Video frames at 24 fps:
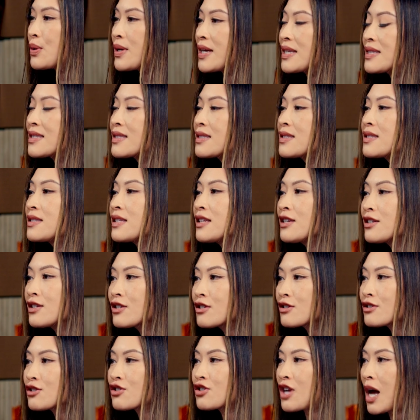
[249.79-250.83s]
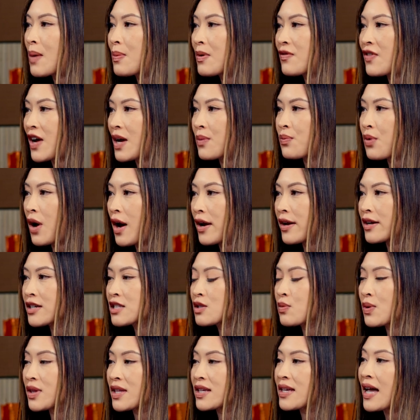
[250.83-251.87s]
you can sync your Shopify
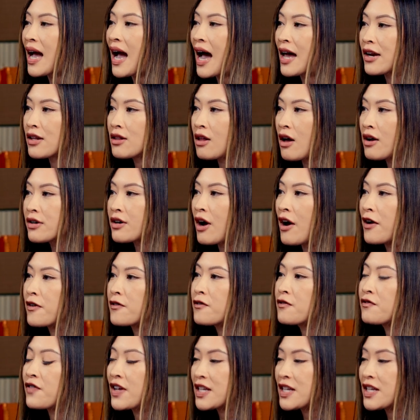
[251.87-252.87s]
products with a catalog on